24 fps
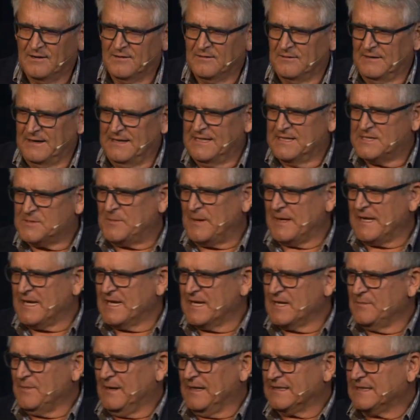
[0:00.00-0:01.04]
We're
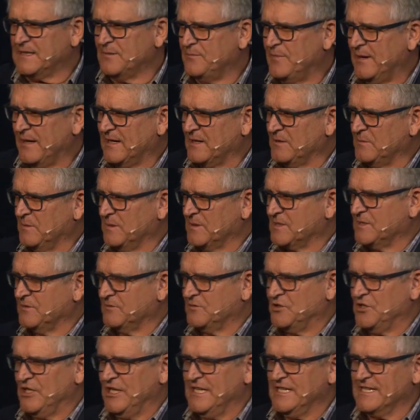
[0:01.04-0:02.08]
speaking about the parables
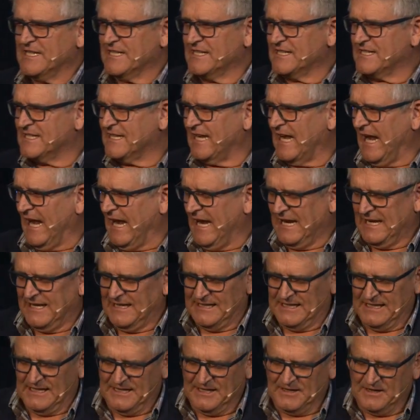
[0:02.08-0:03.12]
of Jesus,
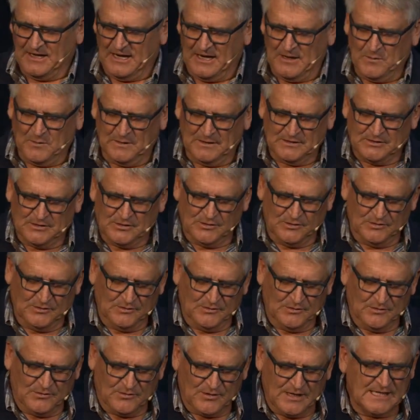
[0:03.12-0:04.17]
and I want
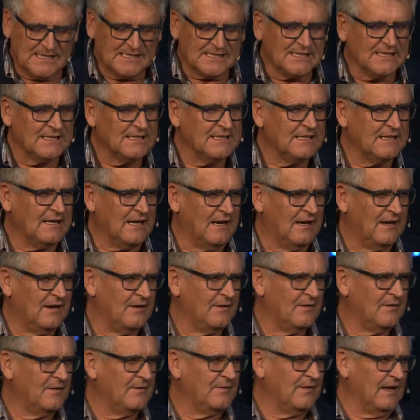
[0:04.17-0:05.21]
to raise
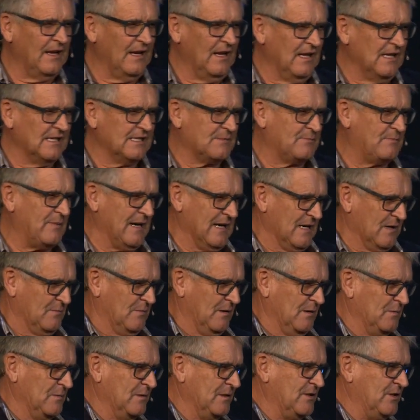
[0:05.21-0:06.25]
the last
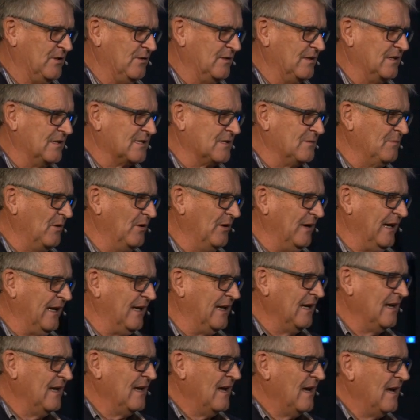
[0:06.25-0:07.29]
parable with you this morning.
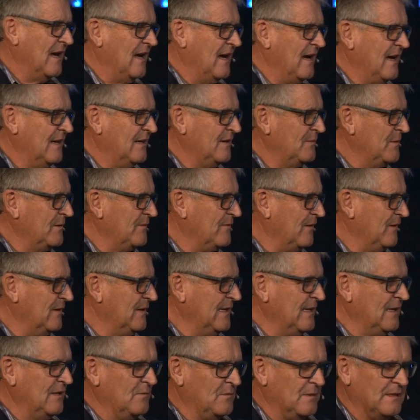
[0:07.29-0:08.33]
And
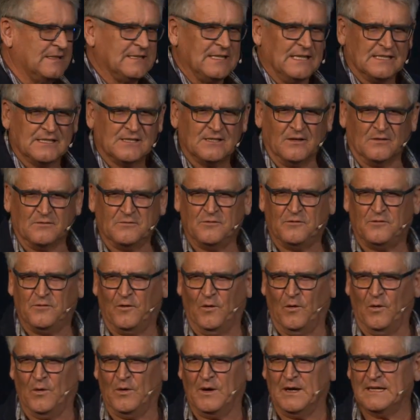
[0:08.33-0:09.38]
we touched on
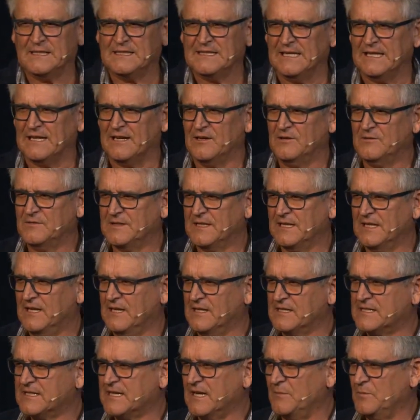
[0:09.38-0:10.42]
four, I think, over the
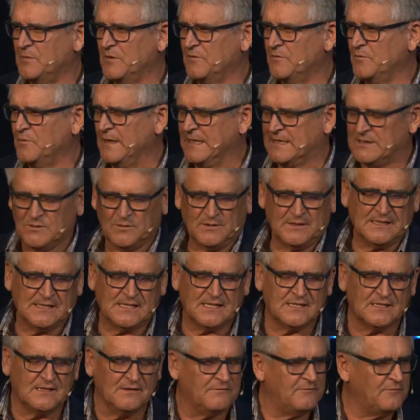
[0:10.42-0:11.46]
last couple of weeks, so this
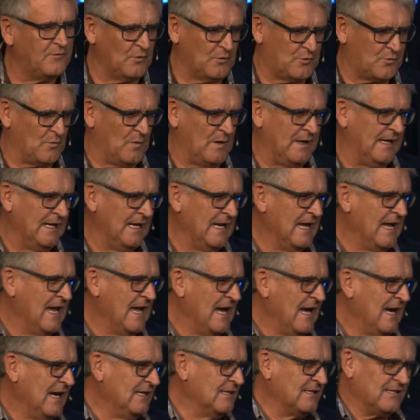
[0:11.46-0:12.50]
is the fourth one.
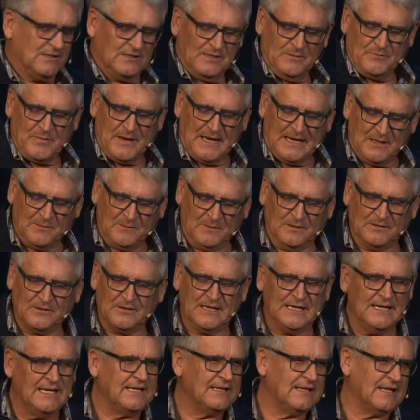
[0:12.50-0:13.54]
And so the parable
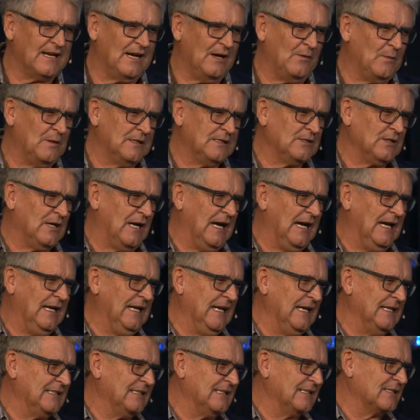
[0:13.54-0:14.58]
really that I want to
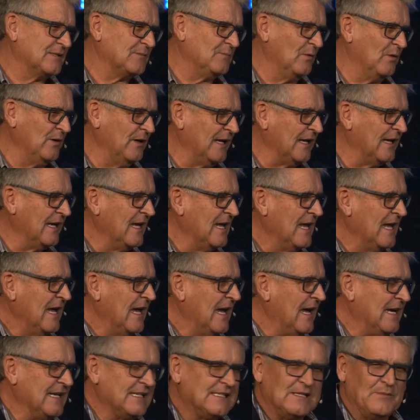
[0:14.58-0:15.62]
highlight this morning
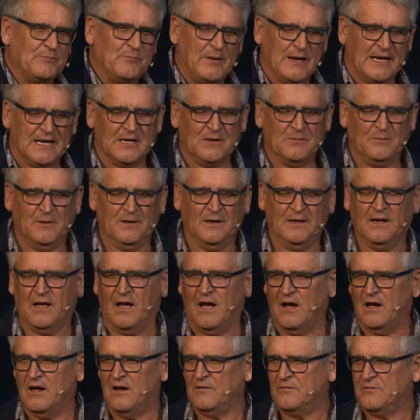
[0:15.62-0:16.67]
is the parable
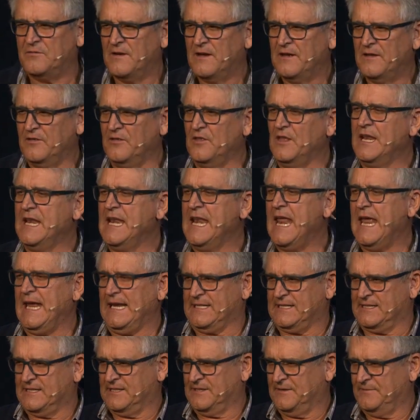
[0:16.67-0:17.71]
of the
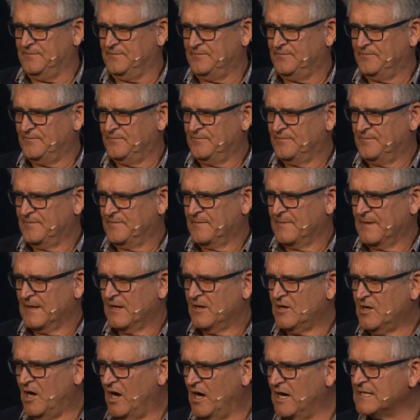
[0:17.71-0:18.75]
net,
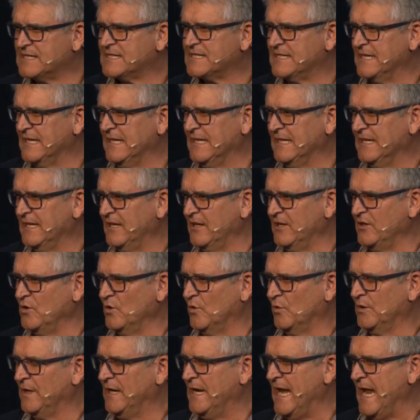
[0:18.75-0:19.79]
casting
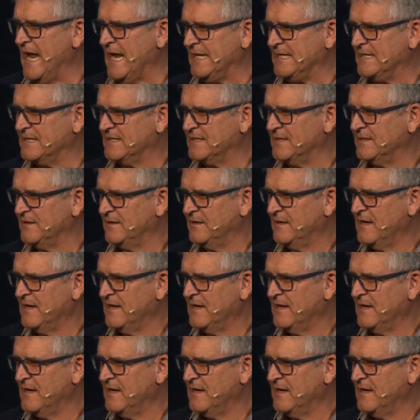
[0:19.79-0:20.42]
your net.